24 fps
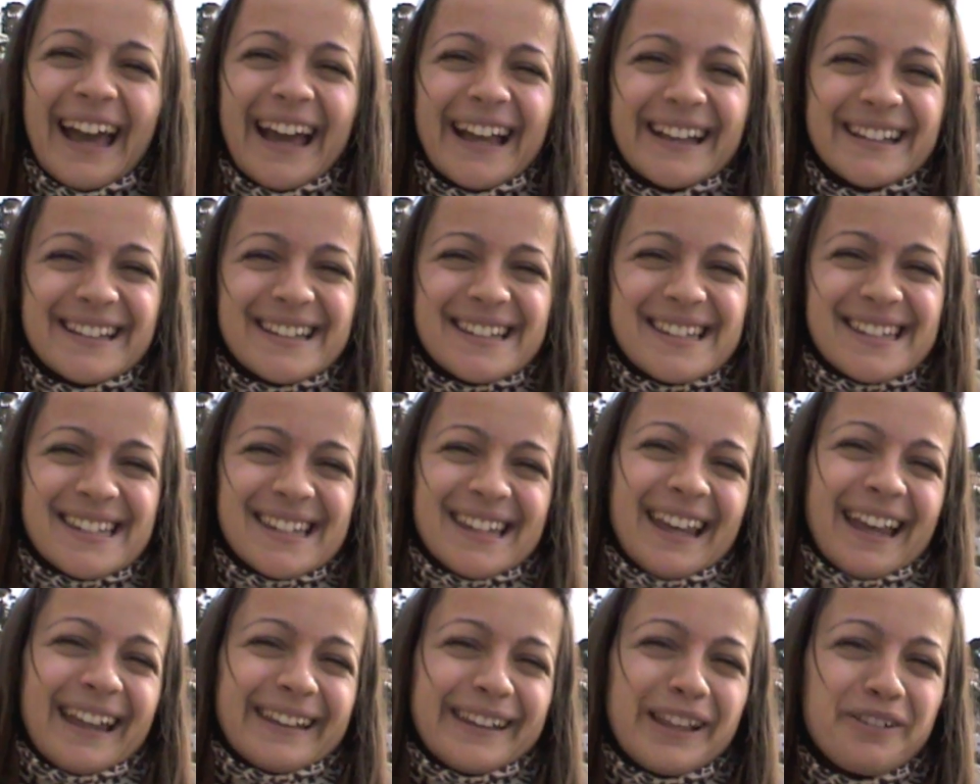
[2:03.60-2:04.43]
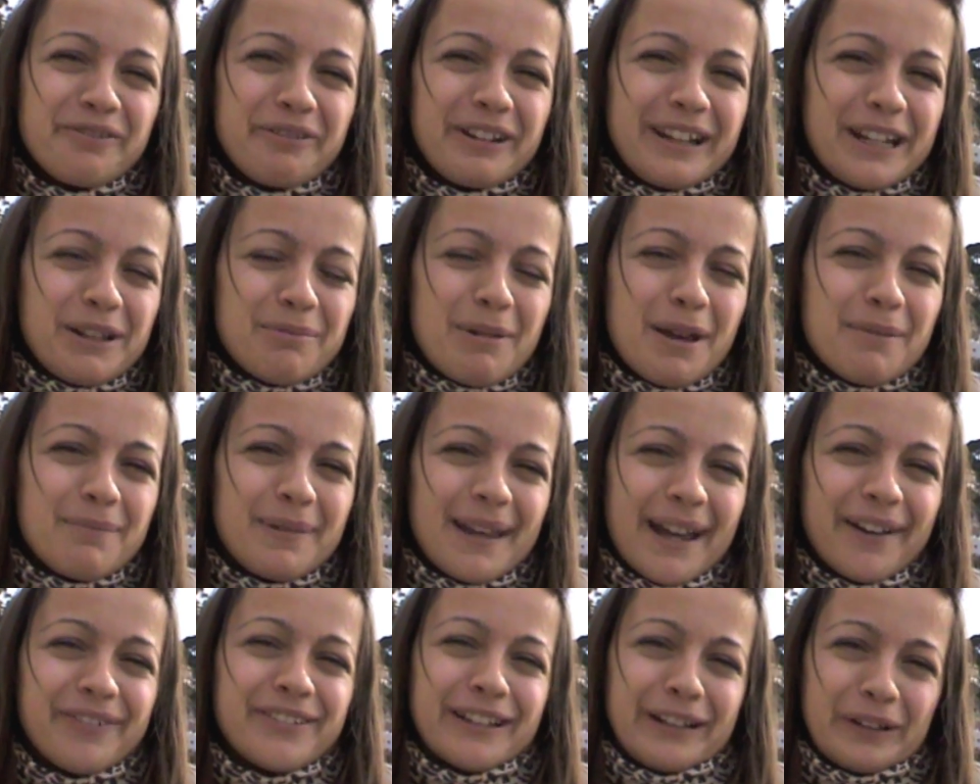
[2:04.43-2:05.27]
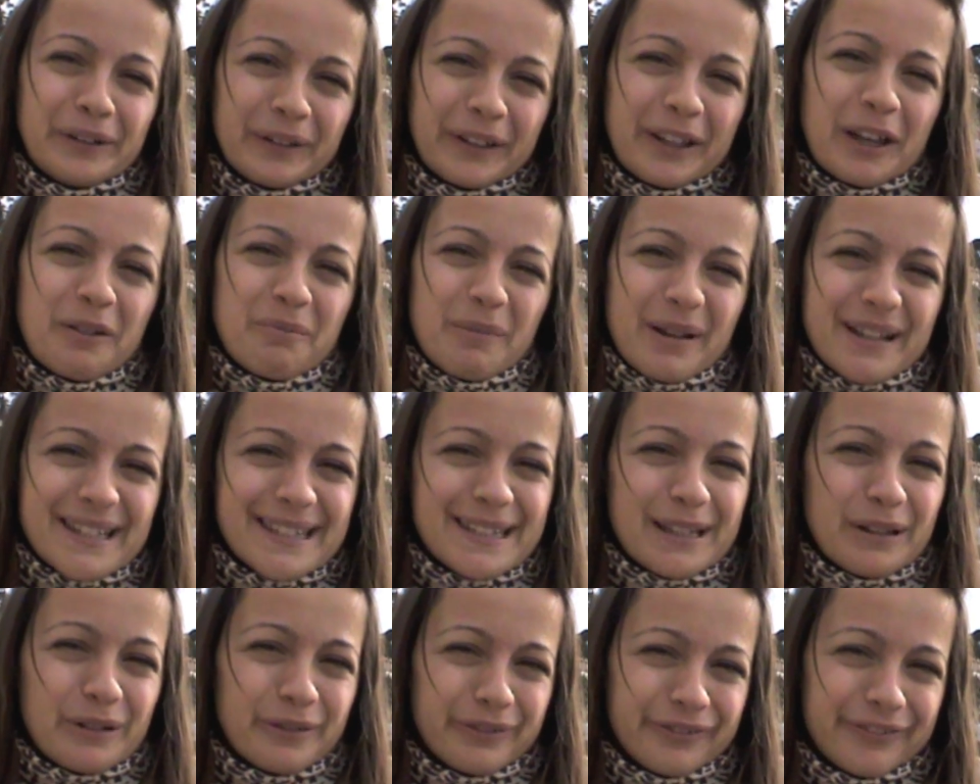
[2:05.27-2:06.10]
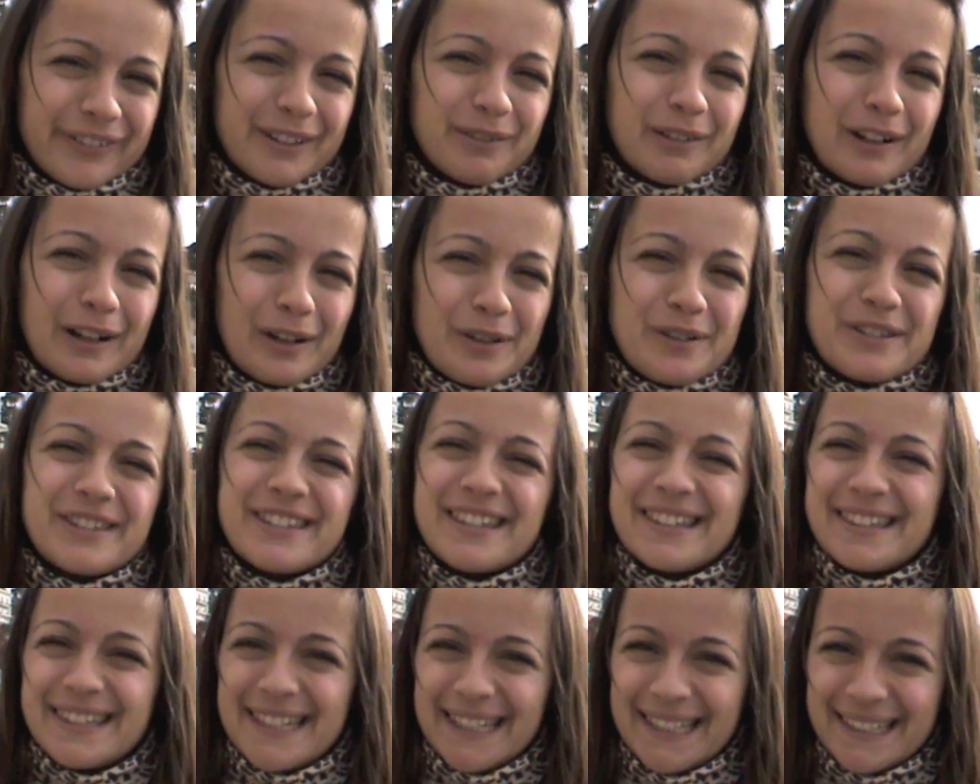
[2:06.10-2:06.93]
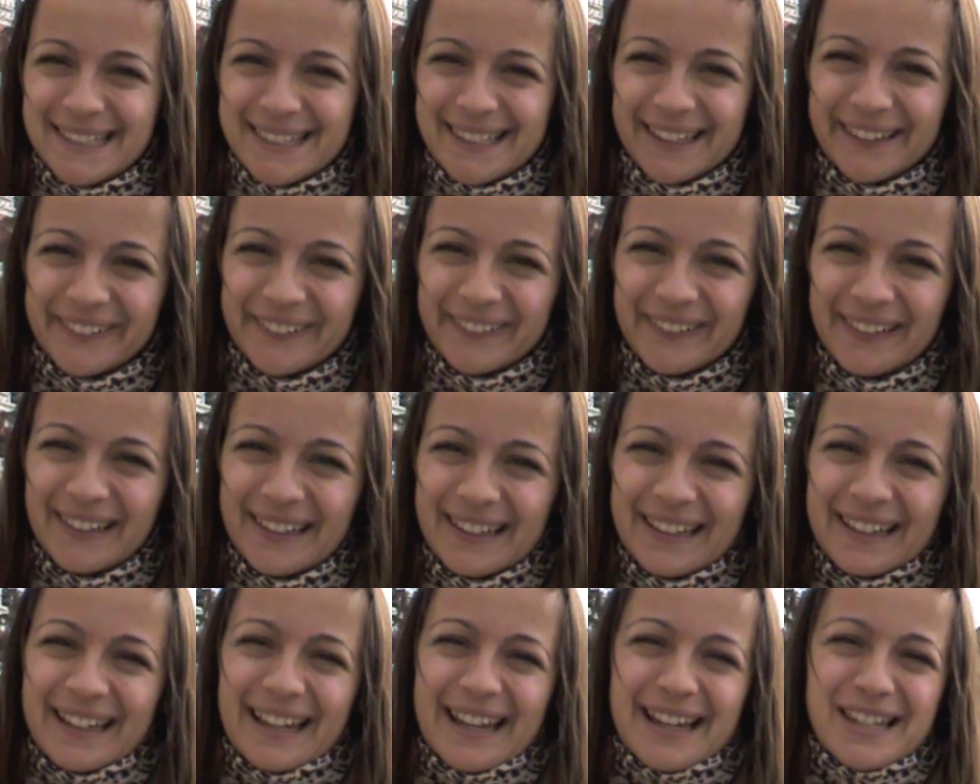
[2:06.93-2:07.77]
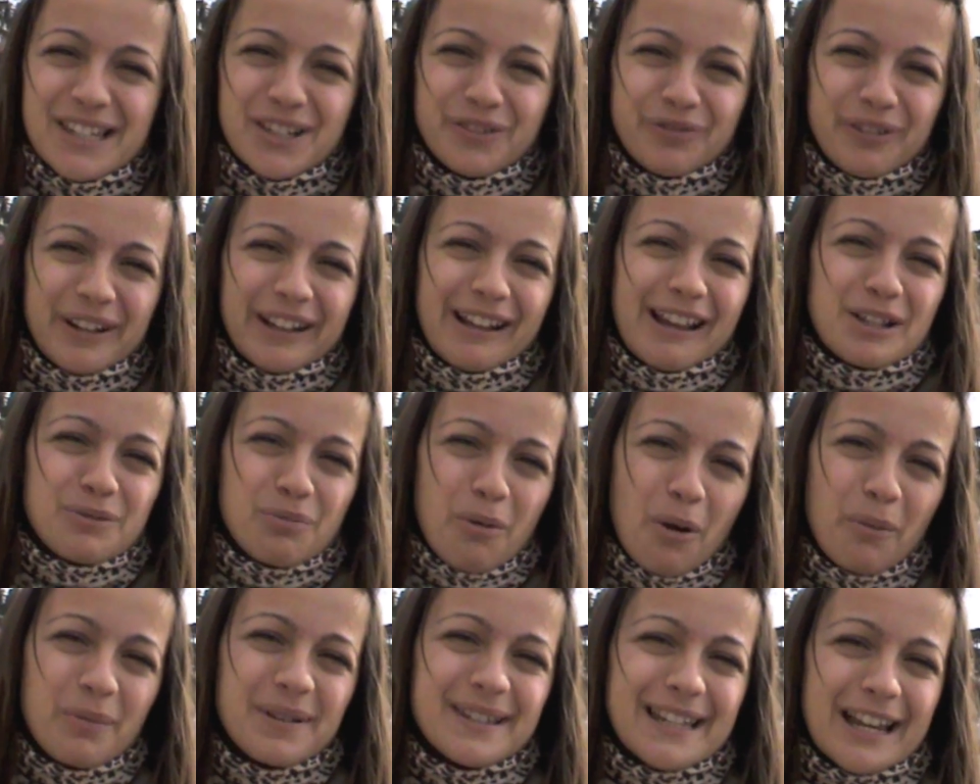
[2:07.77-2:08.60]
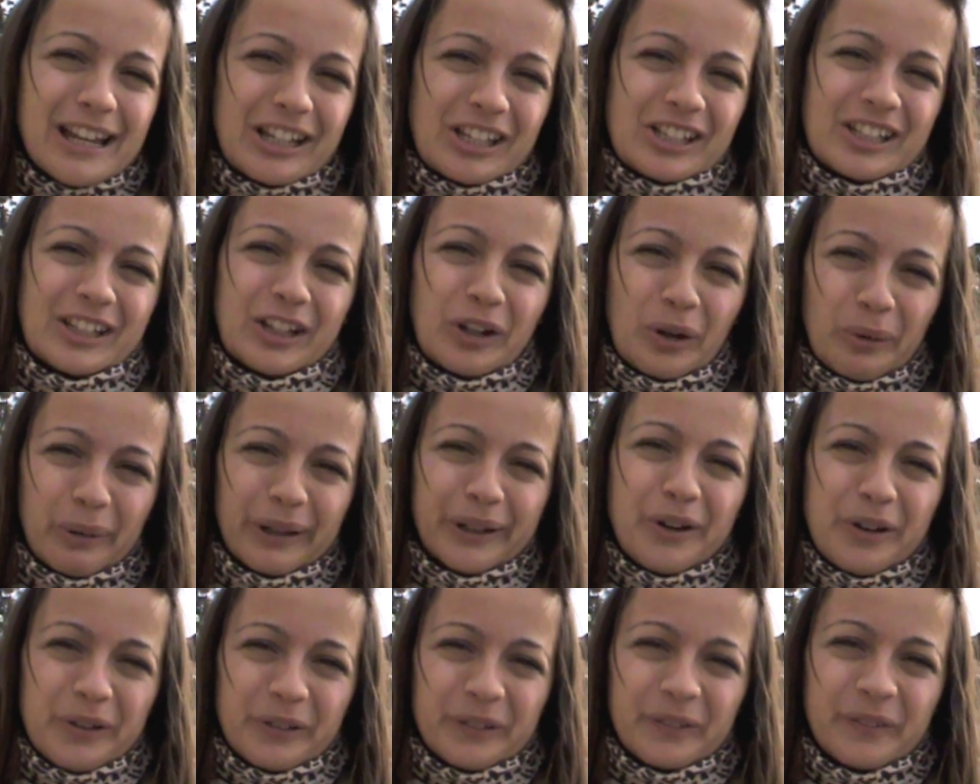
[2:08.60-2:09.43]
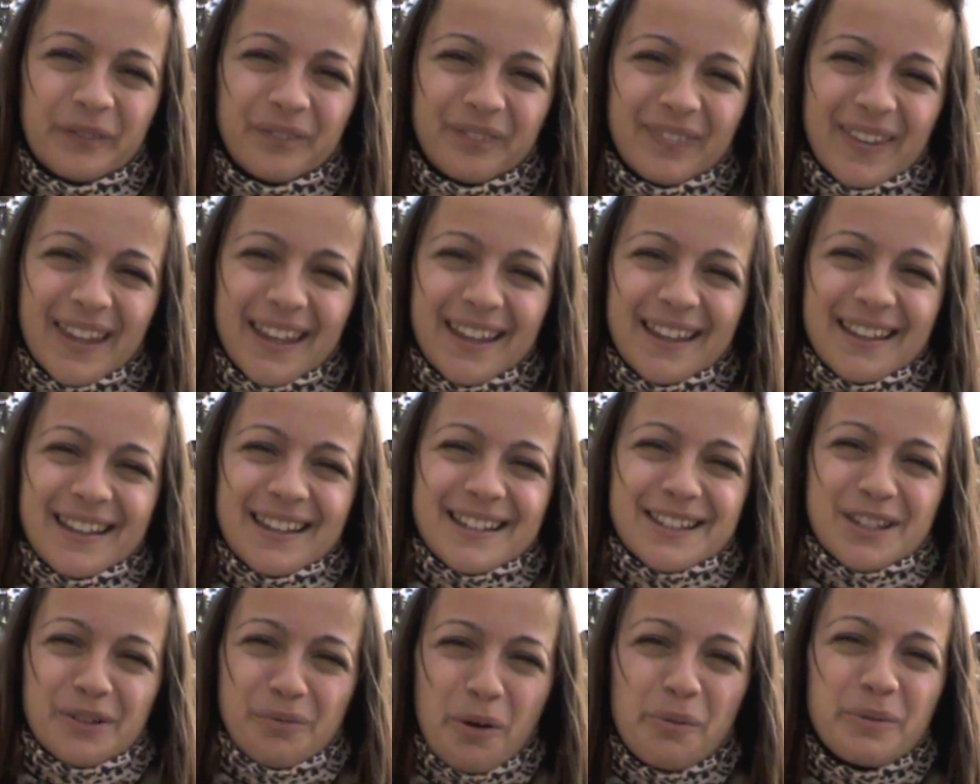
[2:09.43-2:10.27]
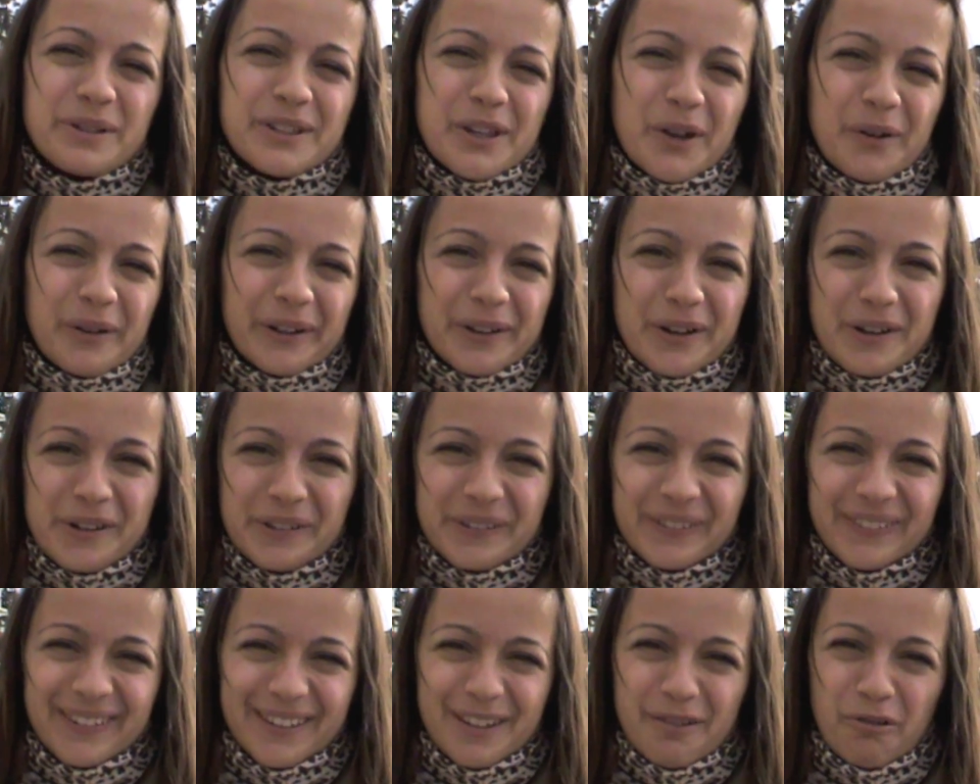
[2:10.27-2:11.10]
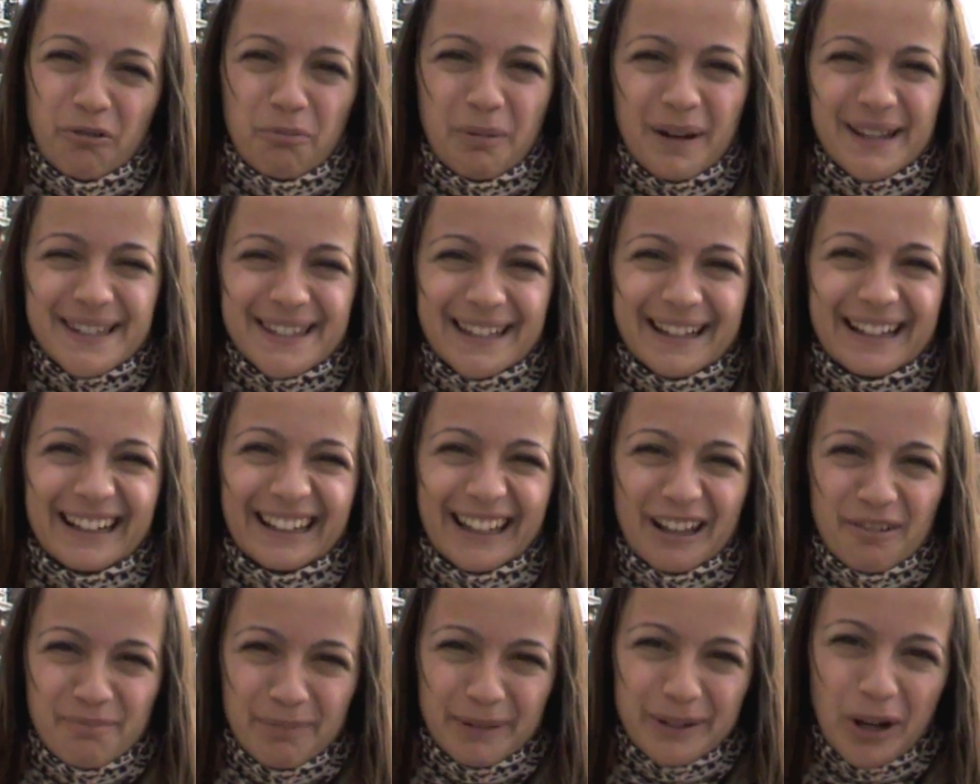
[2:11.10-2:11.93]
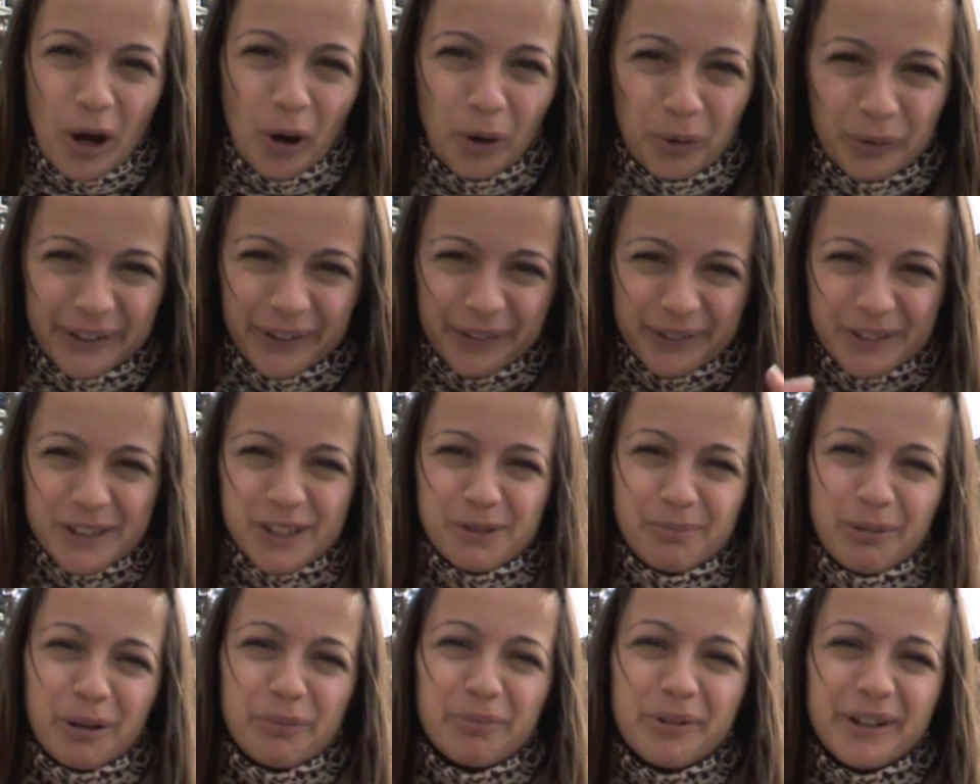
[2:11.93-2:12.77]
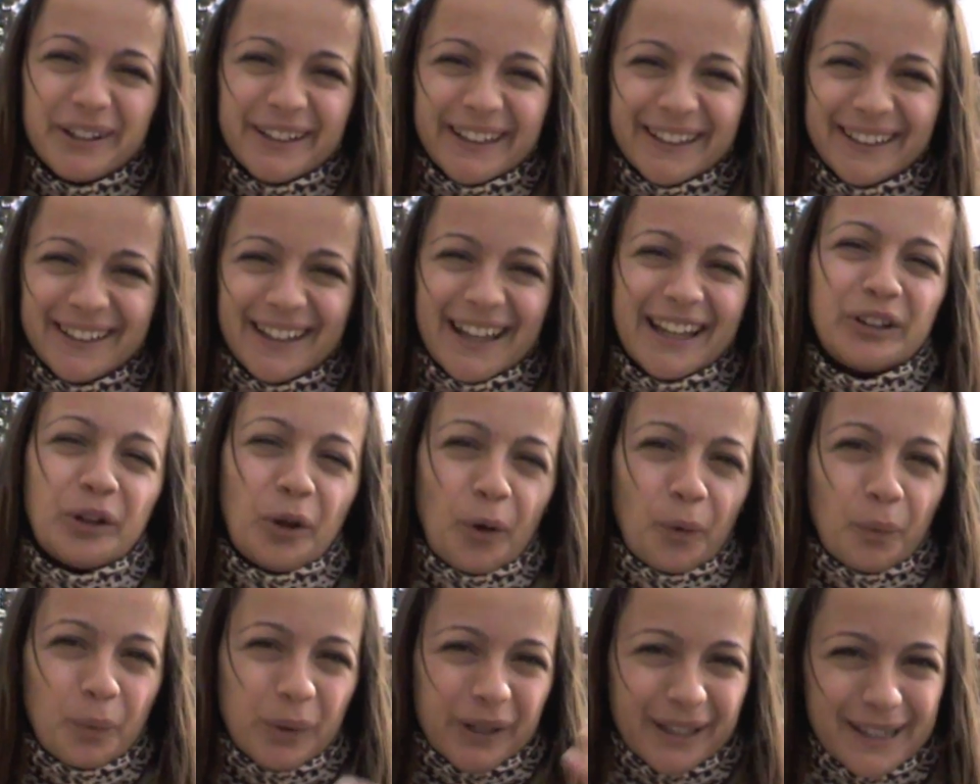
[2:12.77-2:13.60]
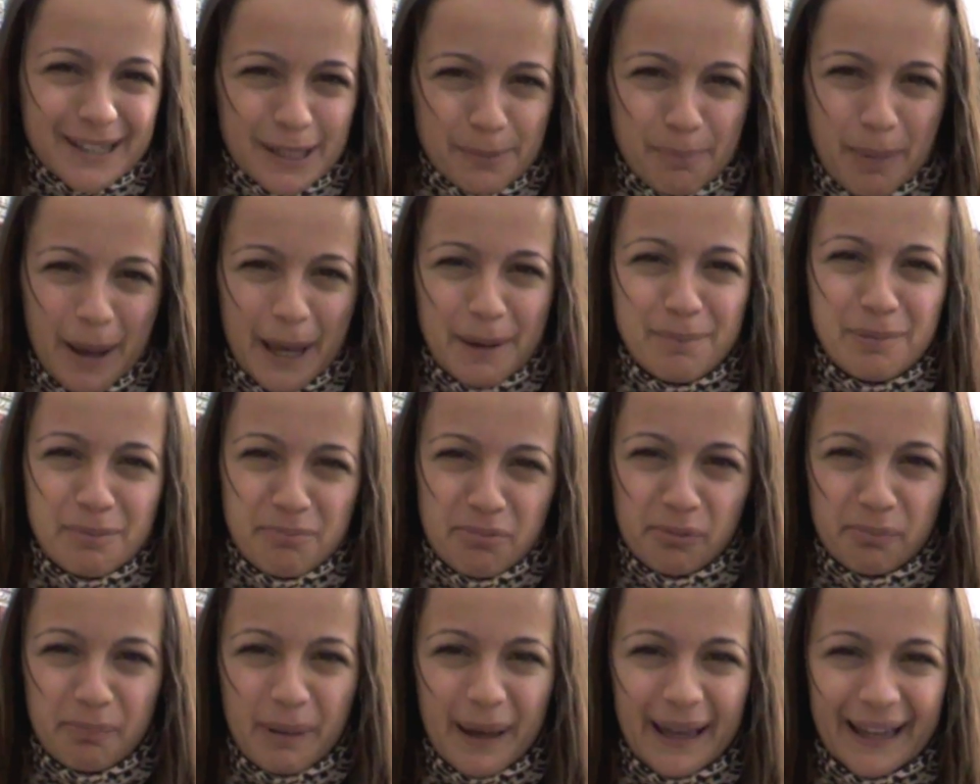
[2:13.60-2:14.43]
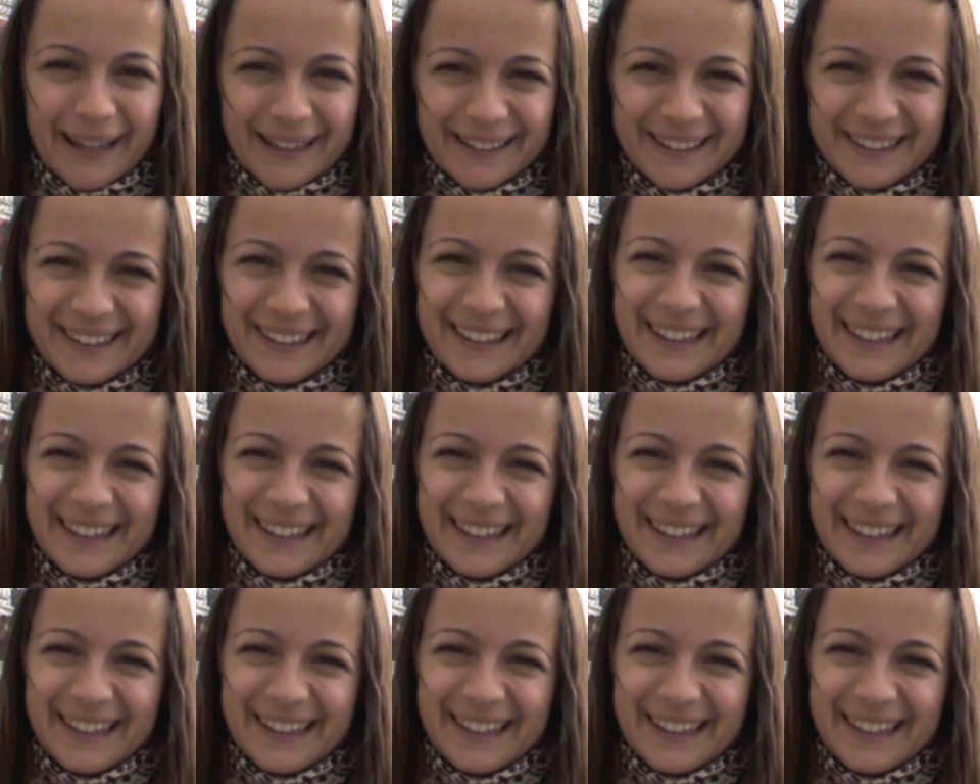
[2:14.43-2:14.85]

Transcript: And that really made me have to look at myself in closer detail and to realize what was actually going on. So what was going on? Well, basically, I've been holding on to my money and not wanting to pay people back.